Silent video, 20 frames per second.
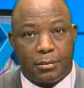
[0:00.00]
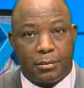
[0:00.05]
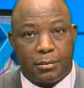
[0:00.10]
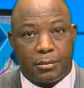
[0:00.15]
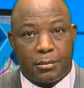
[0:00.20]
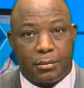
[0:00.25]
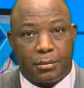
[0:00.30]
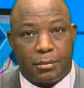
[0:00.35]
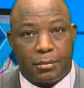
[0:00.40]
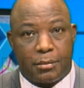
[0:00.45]

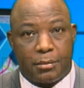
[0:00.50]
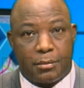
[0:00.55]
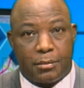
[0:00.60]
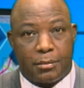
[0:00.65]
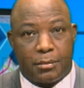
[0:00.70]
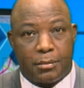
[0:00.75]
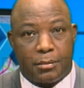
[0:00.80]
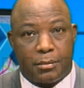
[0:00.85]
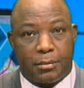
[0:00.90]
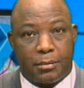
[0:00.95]

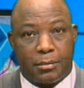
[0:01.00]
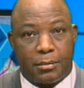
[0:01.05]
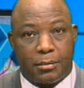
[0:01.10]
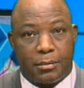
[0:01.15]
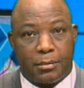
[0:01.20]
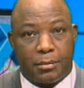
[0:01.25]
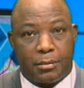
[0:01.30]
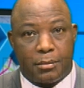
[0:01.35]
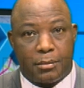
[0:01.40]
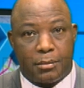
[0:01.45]

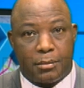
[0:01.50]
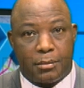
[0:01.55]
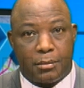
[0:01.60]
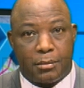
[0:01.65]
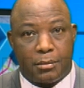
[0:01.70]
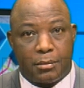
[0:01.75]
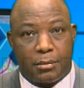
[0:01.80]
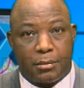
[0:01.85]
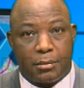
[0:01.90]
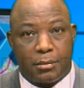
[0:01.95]

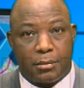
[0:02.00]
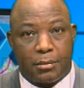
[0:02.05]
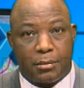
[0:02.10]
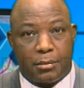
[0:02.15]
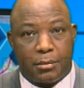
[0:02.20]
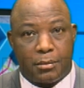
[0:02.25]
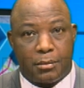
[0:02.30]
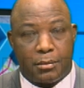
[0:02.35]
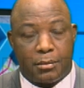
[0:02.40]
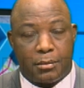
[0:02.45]

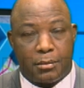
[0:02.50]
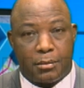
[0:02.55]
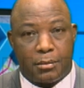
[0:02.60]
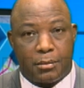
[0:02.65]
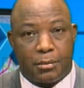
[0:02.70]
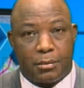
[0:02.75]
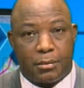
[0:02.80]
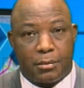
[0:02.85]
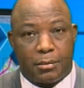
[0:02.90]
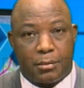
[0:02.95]

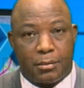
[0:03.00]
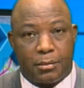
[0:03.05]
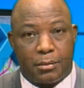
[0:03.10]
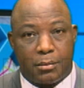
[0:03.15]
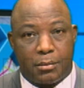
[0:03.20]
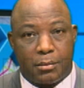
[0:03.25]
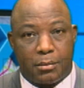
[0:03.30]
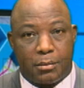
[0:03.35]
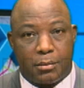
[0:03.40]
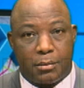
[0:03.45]

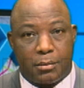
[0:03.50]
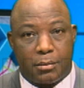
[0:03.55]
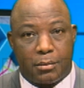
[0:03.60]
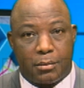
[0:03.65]
The person shown says nothing.